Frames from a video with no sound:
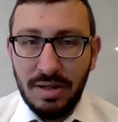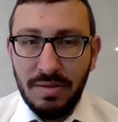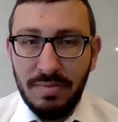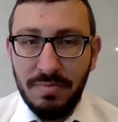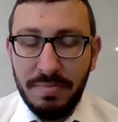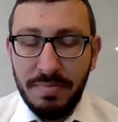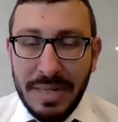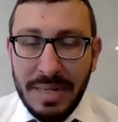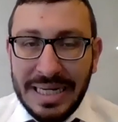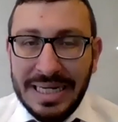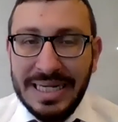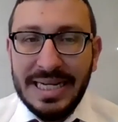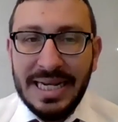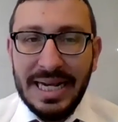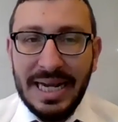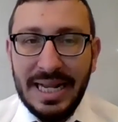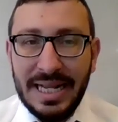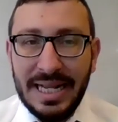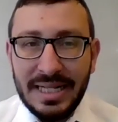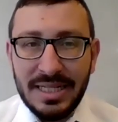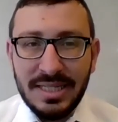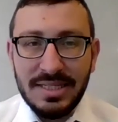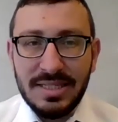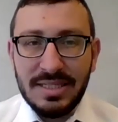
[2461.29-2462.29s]

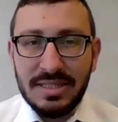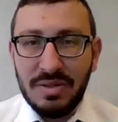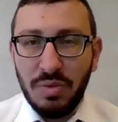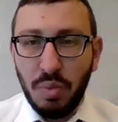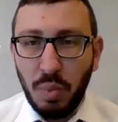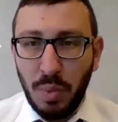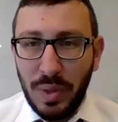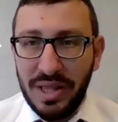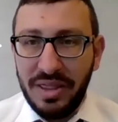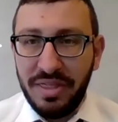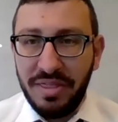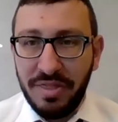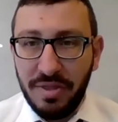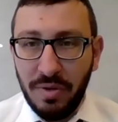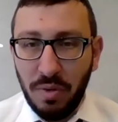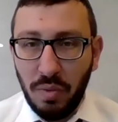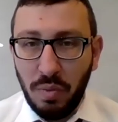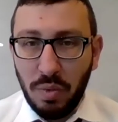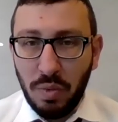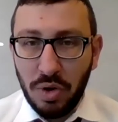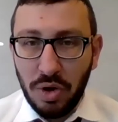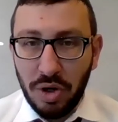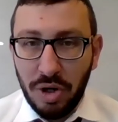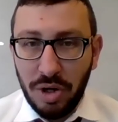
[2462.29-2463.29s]
begins with the
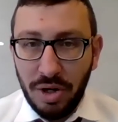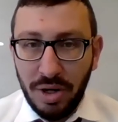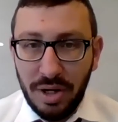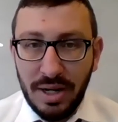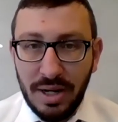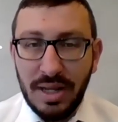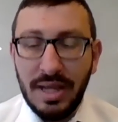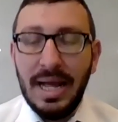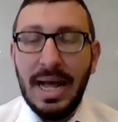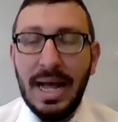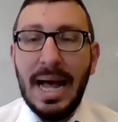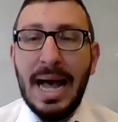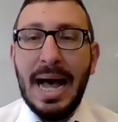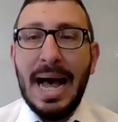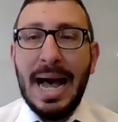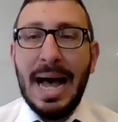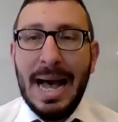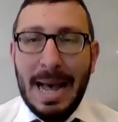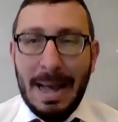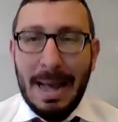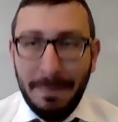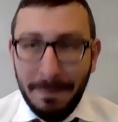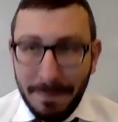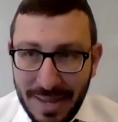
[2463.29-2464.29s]
word
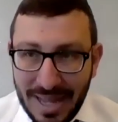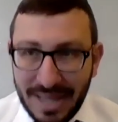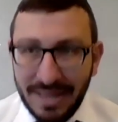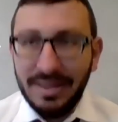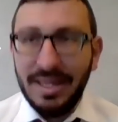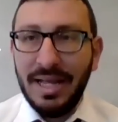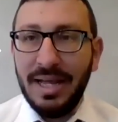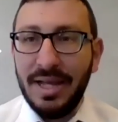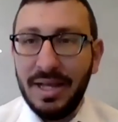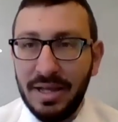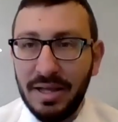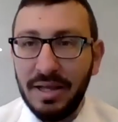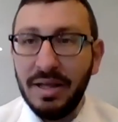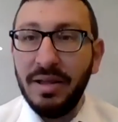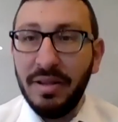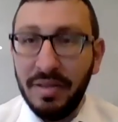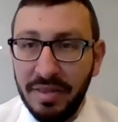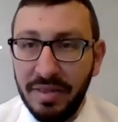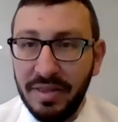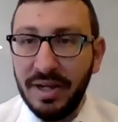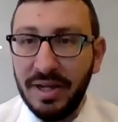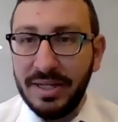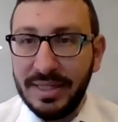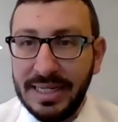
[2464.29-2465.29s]
HaMelech,
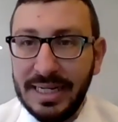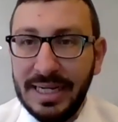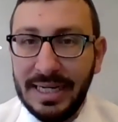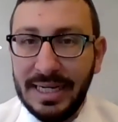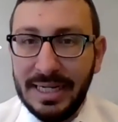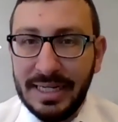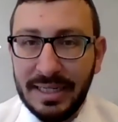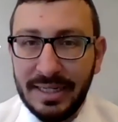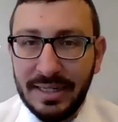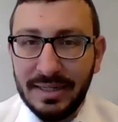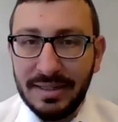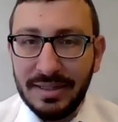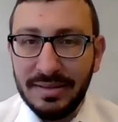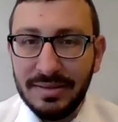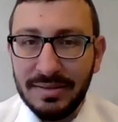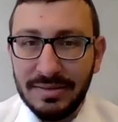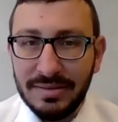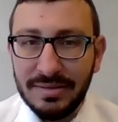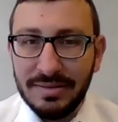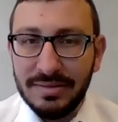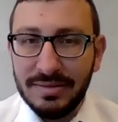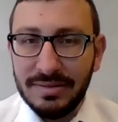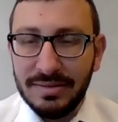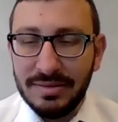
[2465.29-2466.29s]
the king.
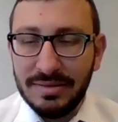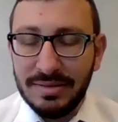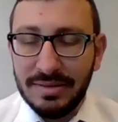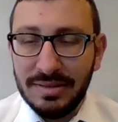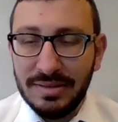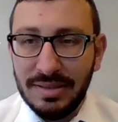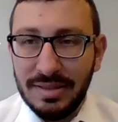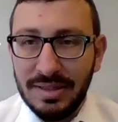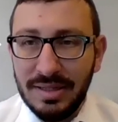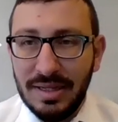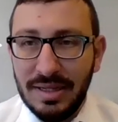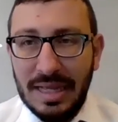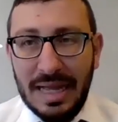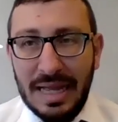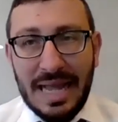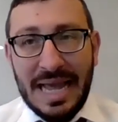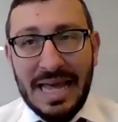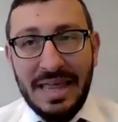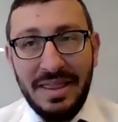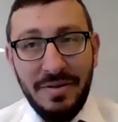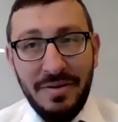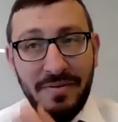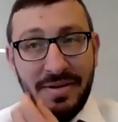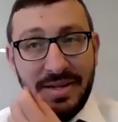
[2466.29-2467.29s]
And
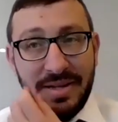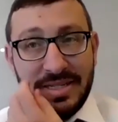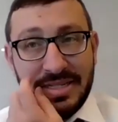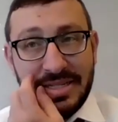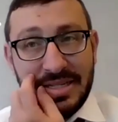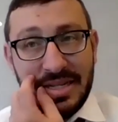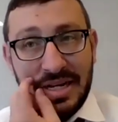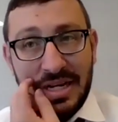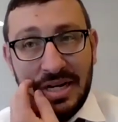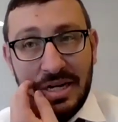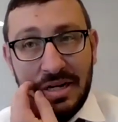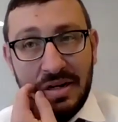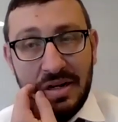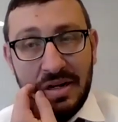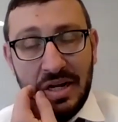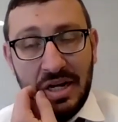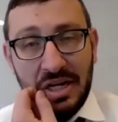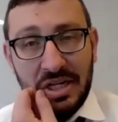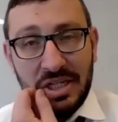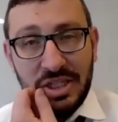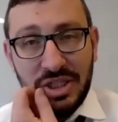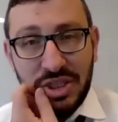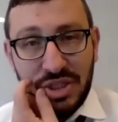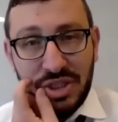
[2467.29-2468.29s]
there is a, a
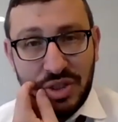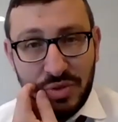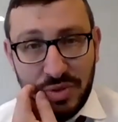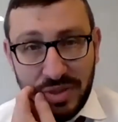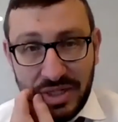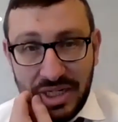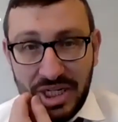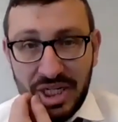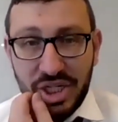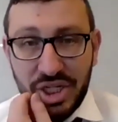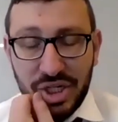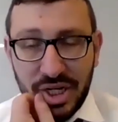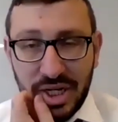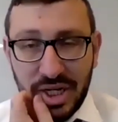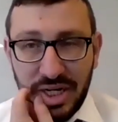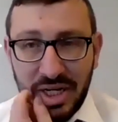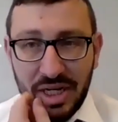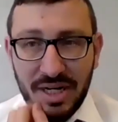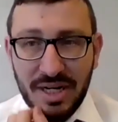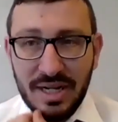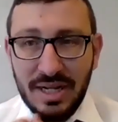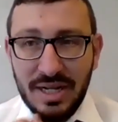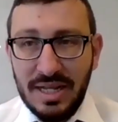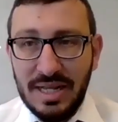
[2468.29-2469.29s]
tradition
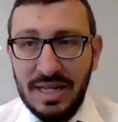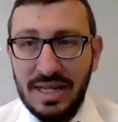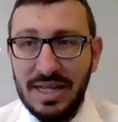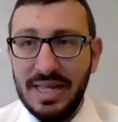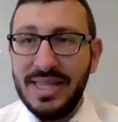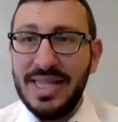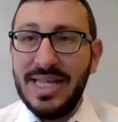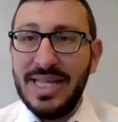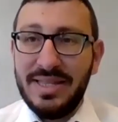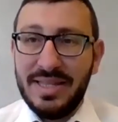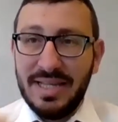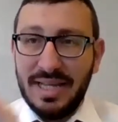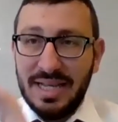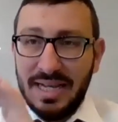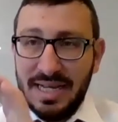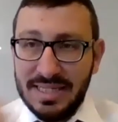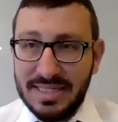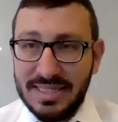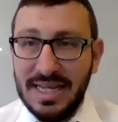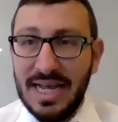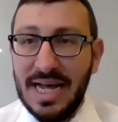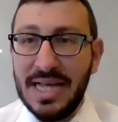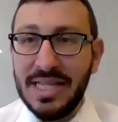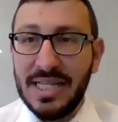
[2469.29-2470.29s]
that the
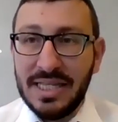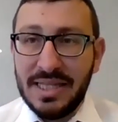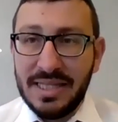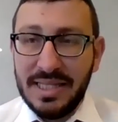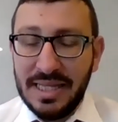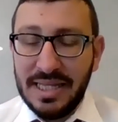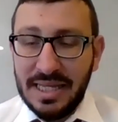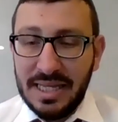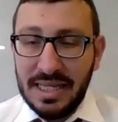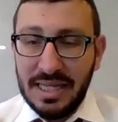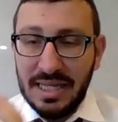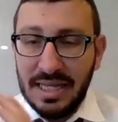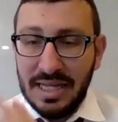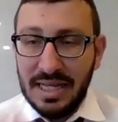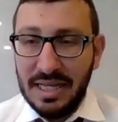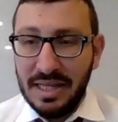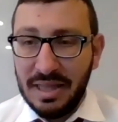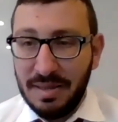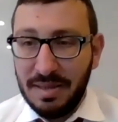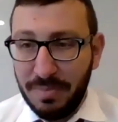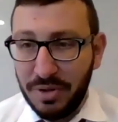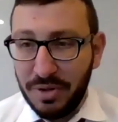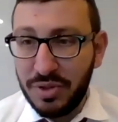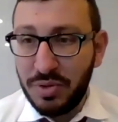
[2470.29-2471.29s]
Chazan, that the, the
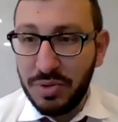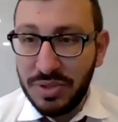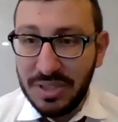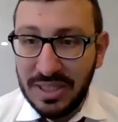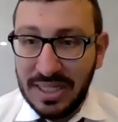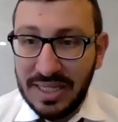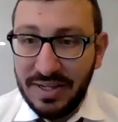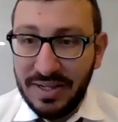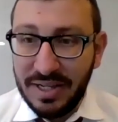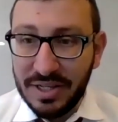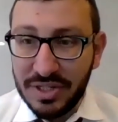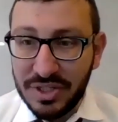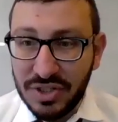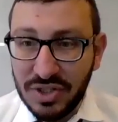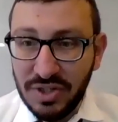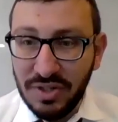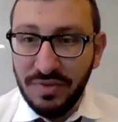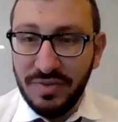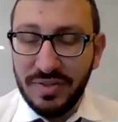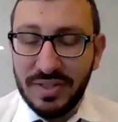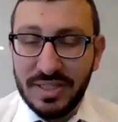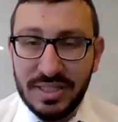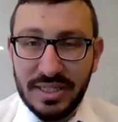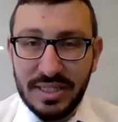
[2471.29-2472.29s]
person who's leading the
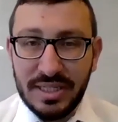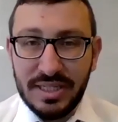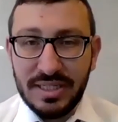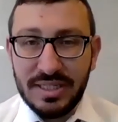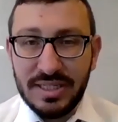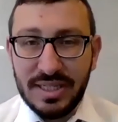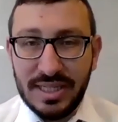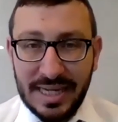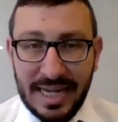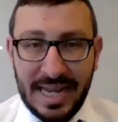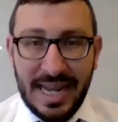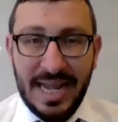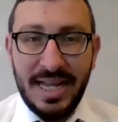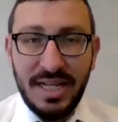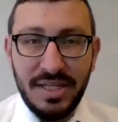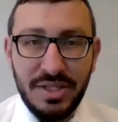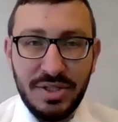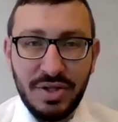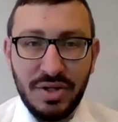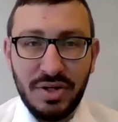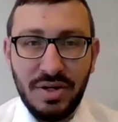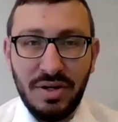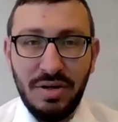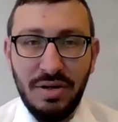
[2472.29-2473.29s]
services, the
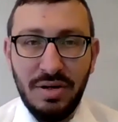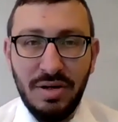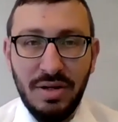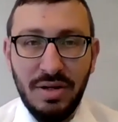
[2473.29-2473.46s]
cantor,